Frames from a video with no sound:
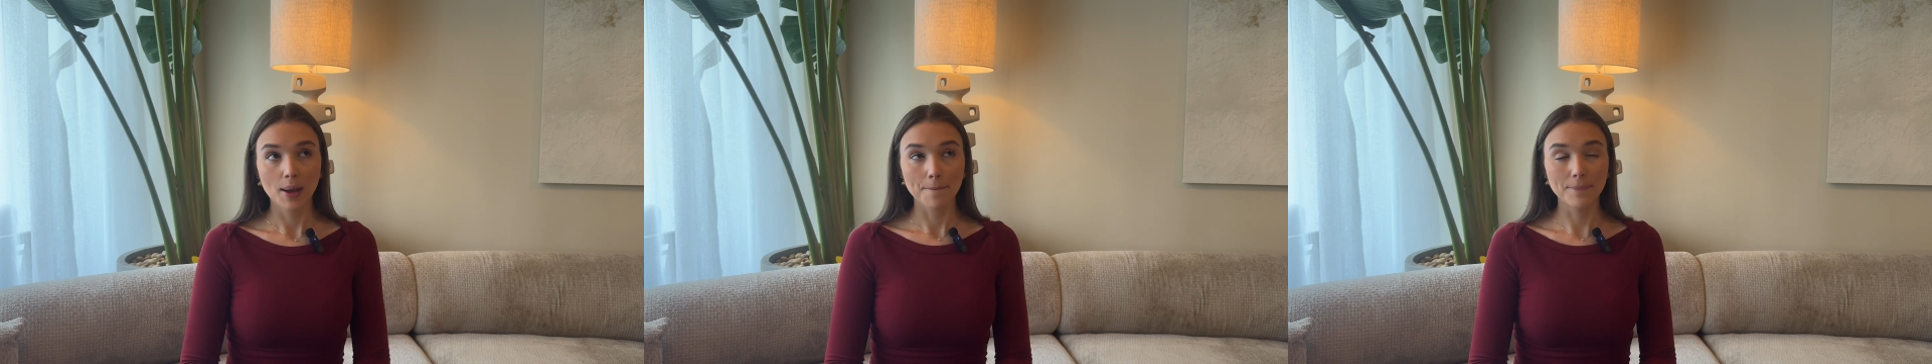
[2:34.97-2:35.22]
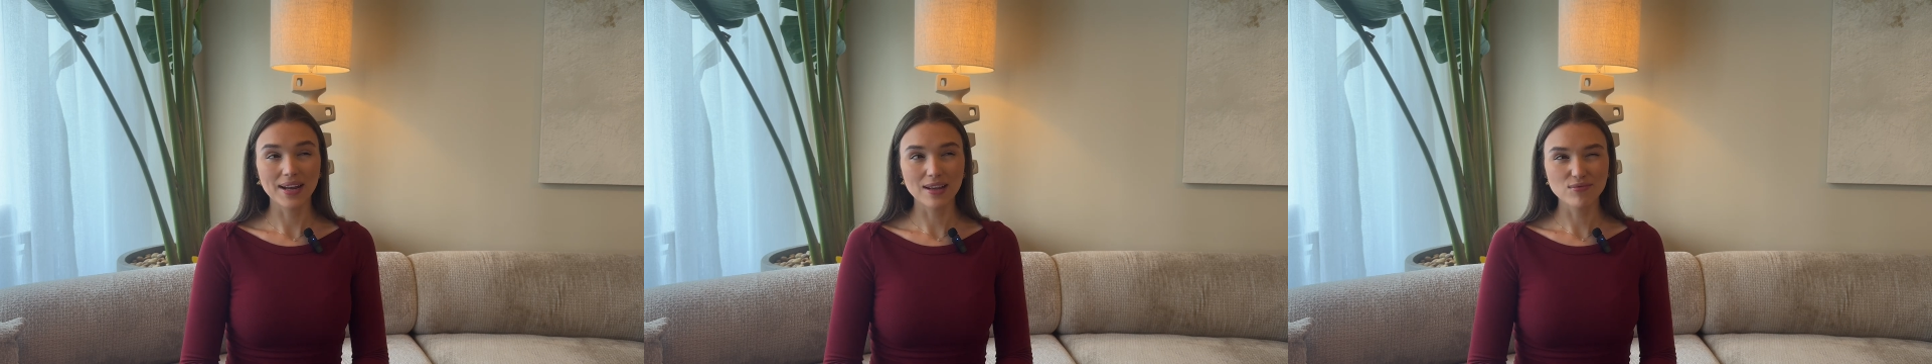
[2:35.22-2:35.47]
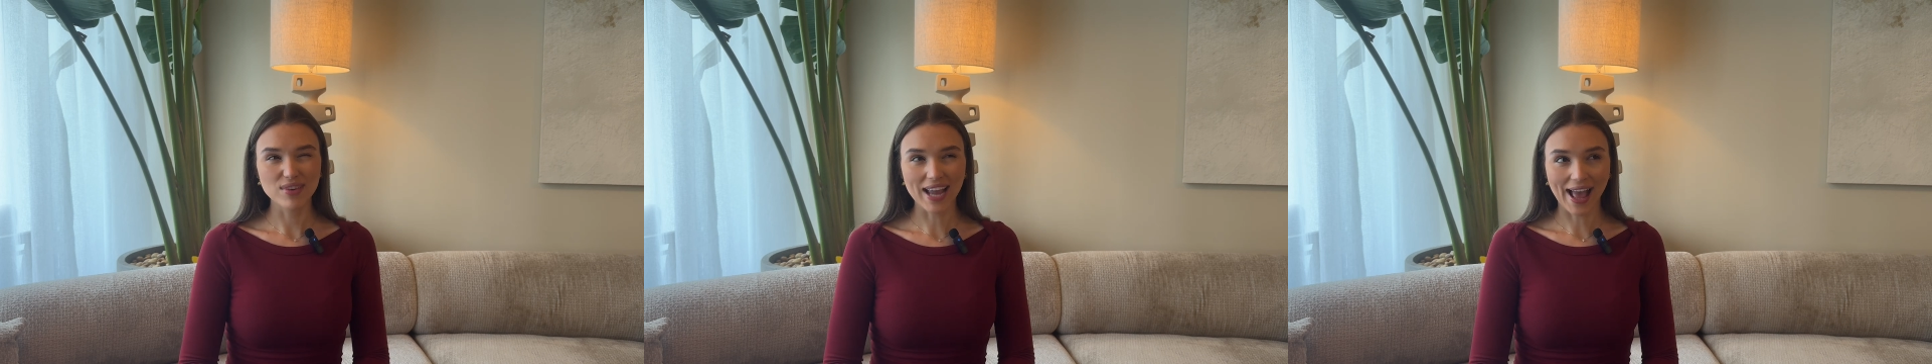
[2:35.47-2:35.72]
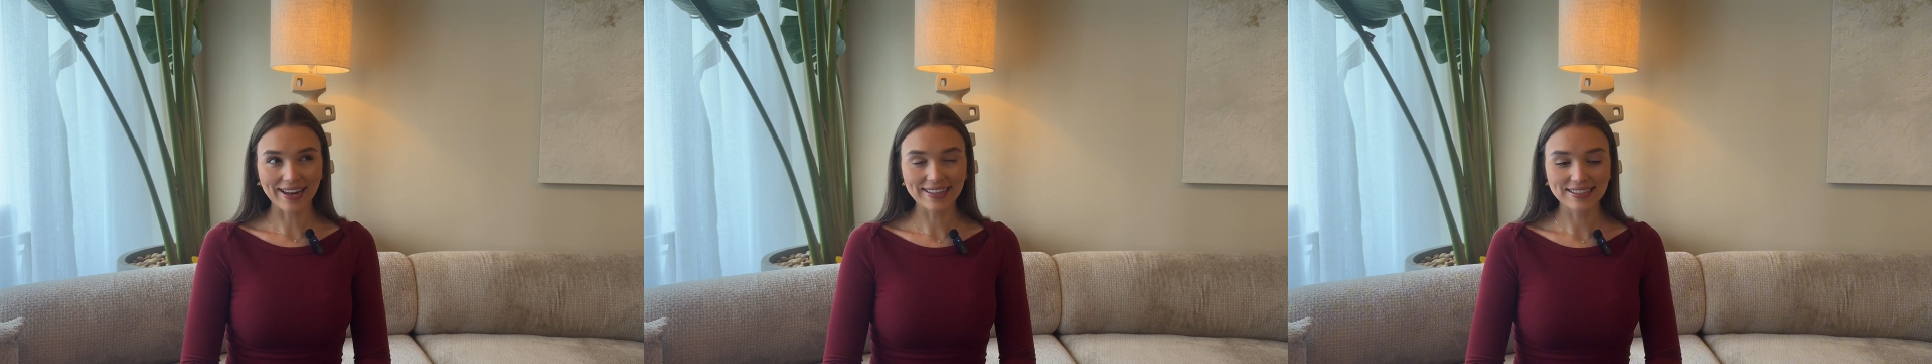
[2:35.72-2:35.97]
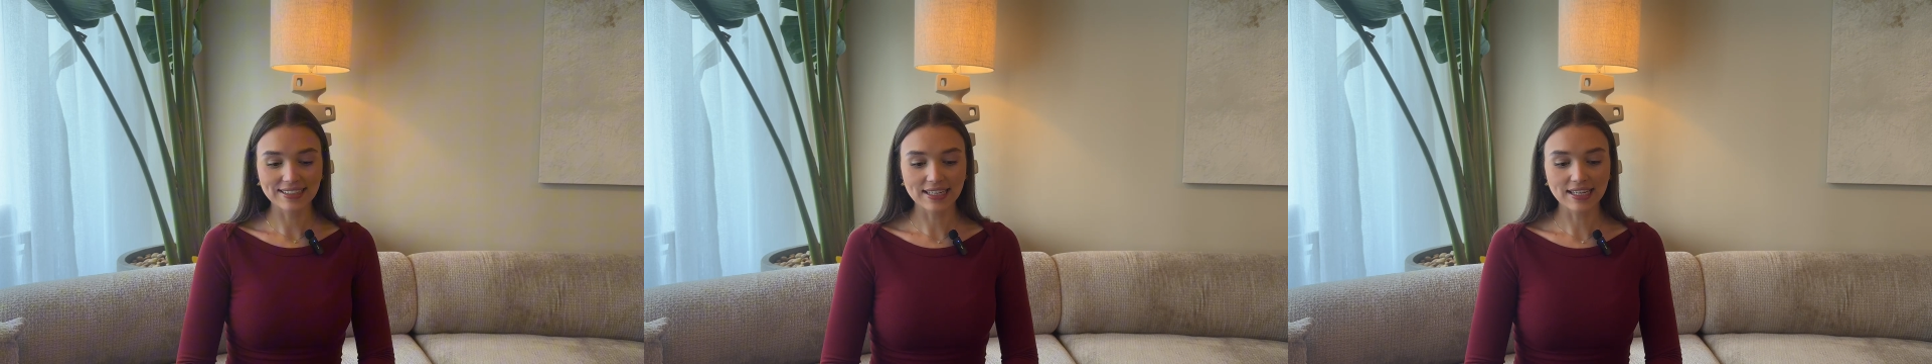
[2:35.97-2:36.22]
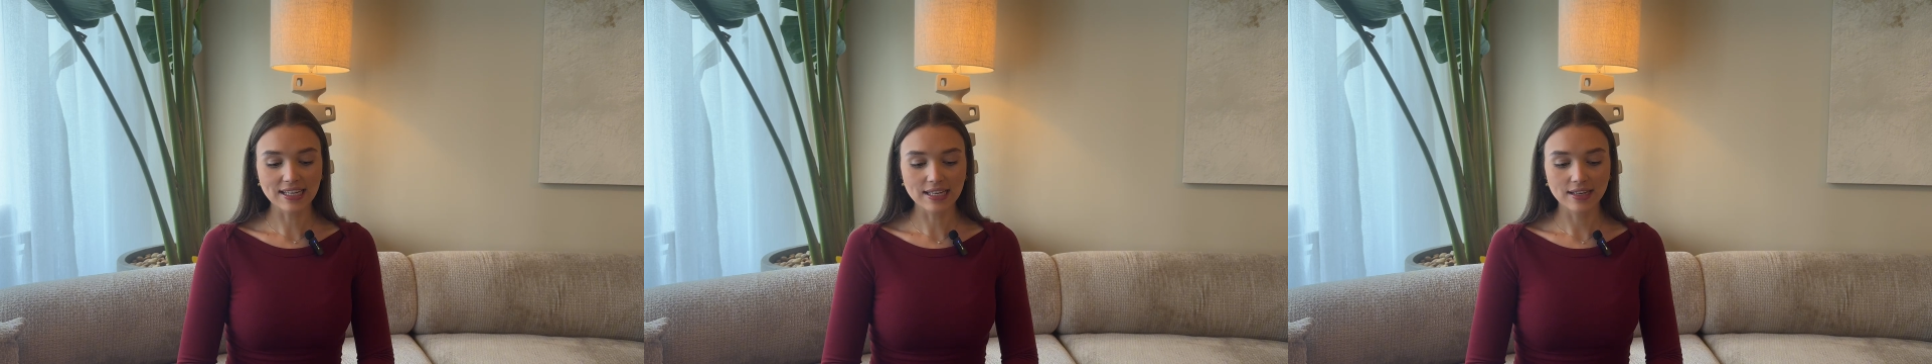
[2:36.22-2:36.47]
But in
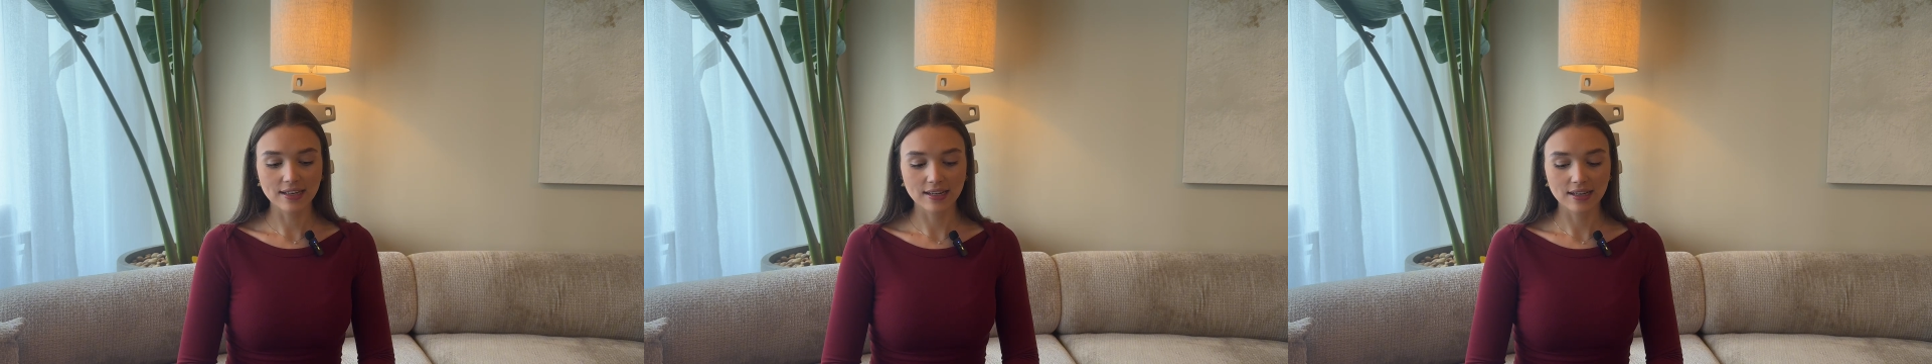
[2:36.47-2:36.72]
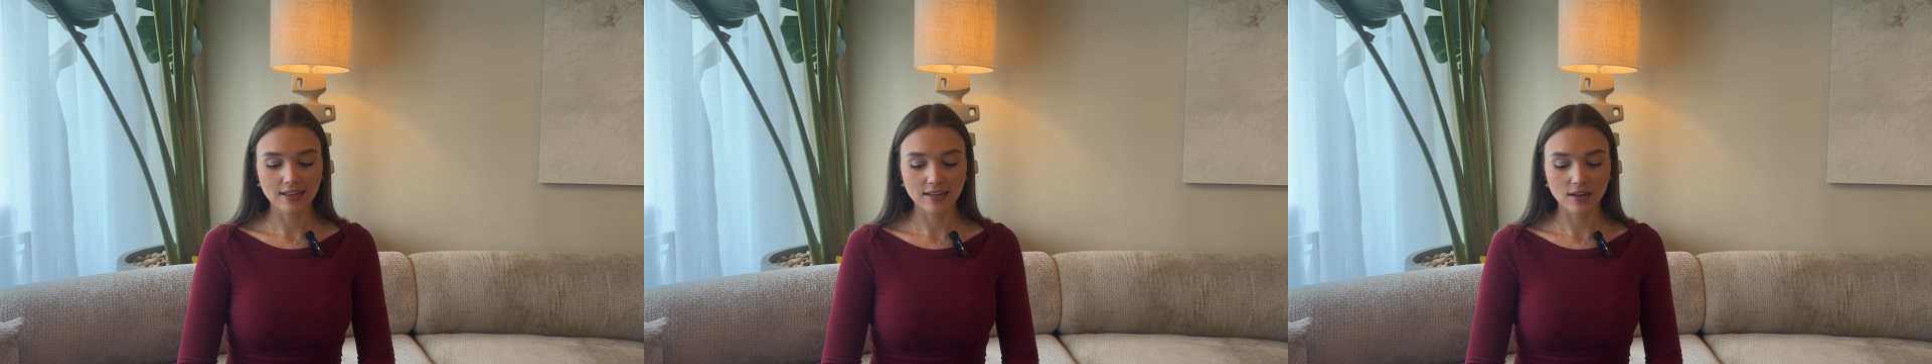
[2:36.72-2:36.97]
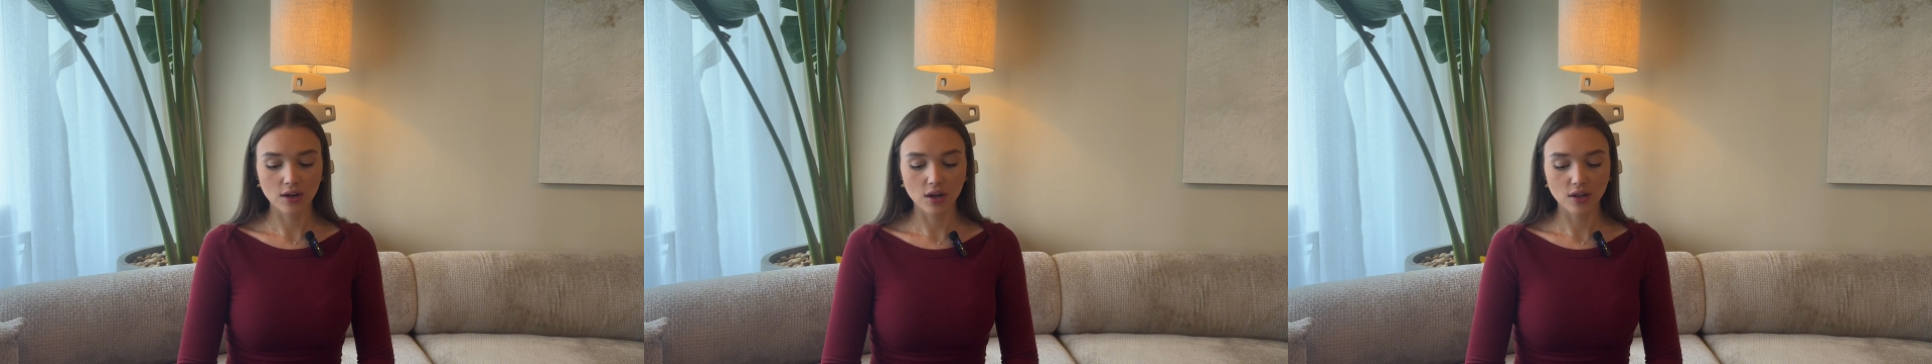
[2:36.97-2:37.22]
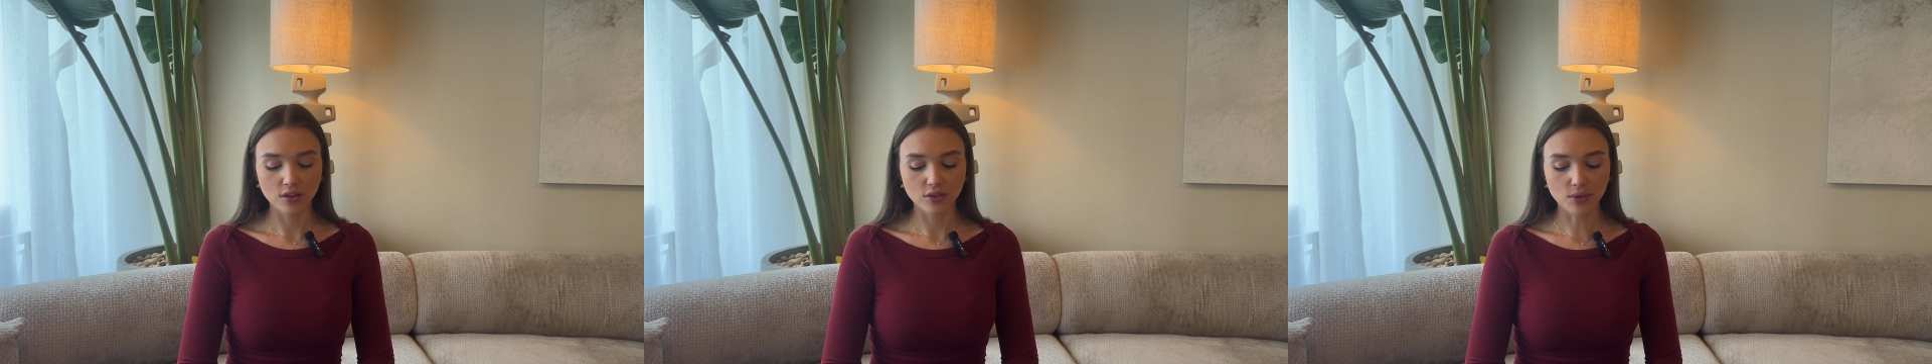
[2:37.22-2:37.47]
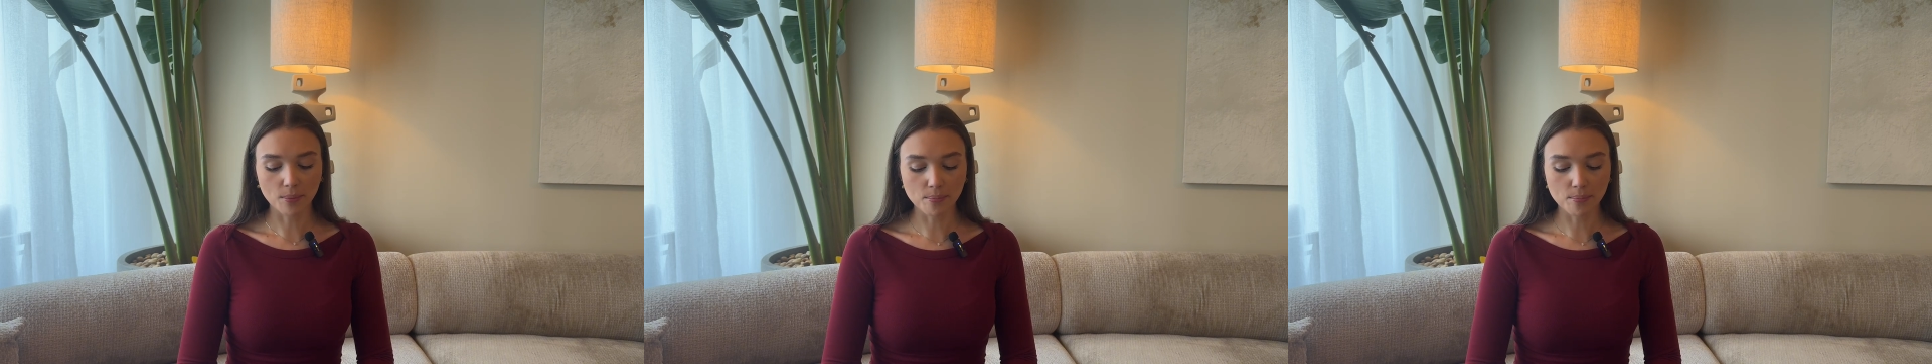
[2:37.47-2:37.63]
reality, the